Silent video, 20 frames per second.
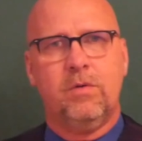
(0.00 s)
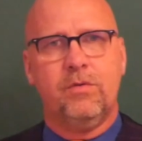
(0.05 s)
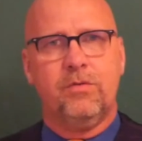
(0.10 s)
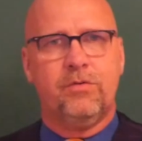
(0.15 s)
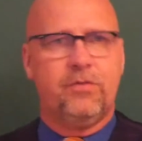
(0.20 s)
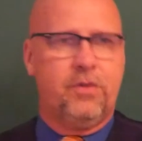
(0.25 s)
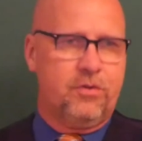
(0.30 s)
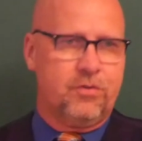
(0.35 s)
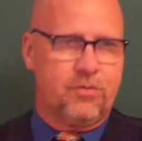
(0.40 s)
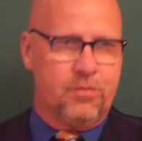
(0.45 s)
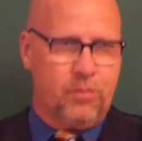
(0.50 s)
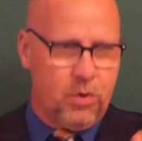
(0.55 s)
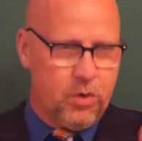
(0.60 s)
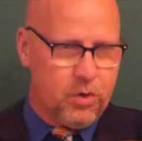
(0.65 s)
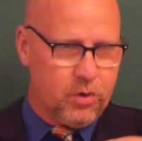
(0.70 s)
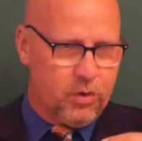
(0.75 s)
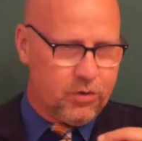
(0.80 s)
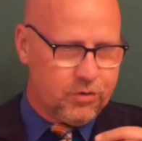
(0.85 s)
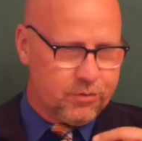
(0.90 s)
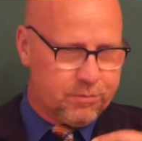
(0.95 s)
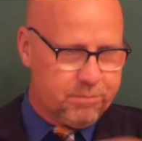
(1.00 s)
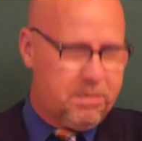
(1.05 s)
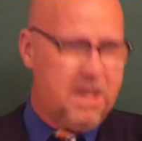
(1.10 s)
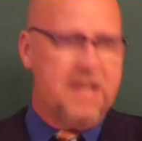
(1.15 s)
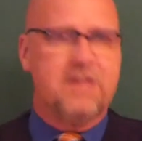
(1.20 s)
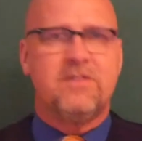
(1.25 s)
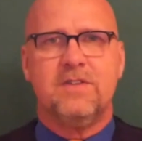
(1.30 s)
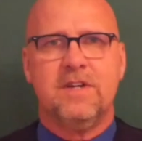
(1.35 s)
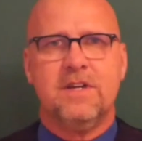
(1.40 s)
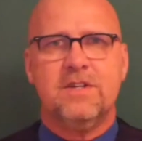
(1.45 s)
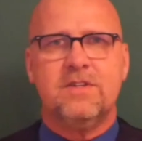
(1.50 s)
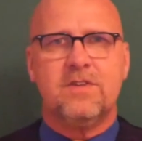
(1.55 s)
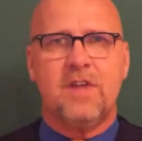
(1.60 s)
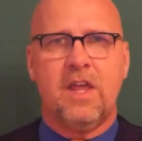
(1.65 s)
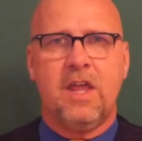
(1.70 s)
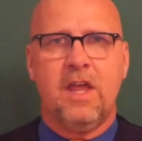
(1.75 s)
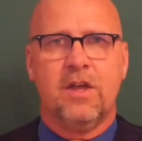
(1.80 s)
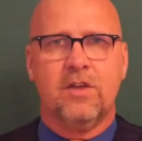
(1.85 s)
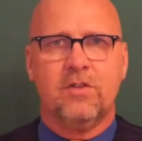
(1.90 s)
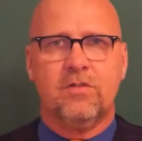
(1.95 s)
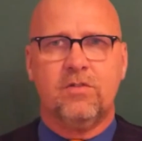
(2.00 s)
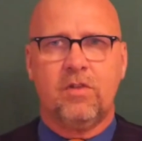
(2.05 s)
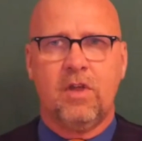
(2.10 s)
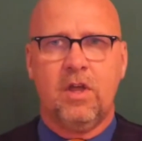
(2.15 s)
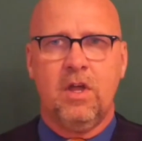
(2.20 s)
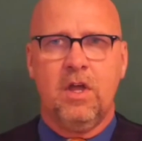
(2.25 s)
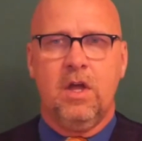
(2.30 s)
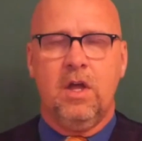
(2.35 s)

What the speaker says: Since Ruger's business is